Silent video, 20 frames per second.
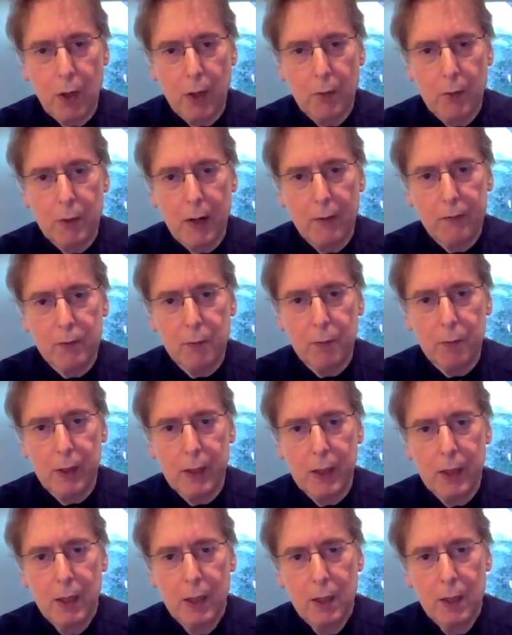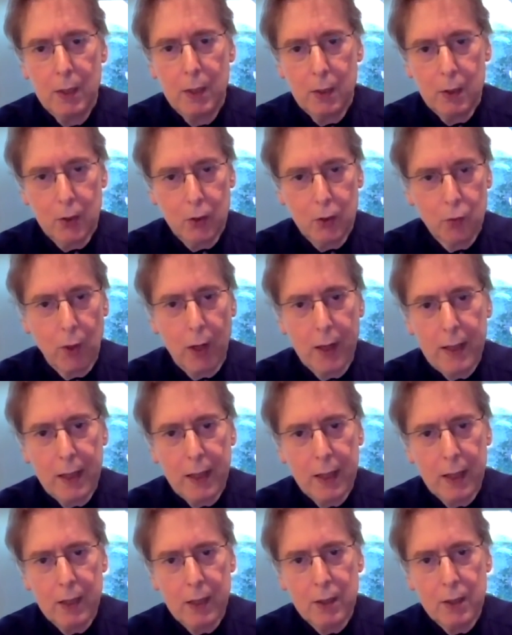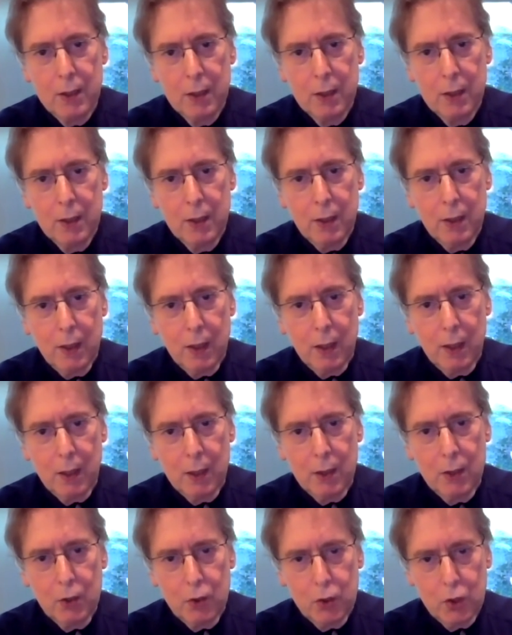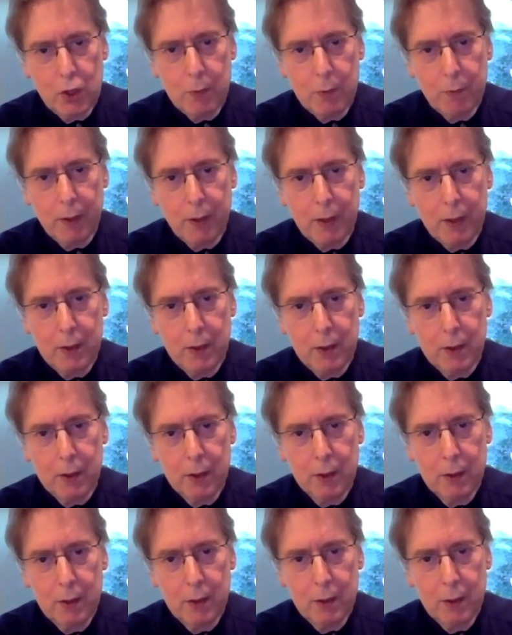I would have to play the right hand, and she played the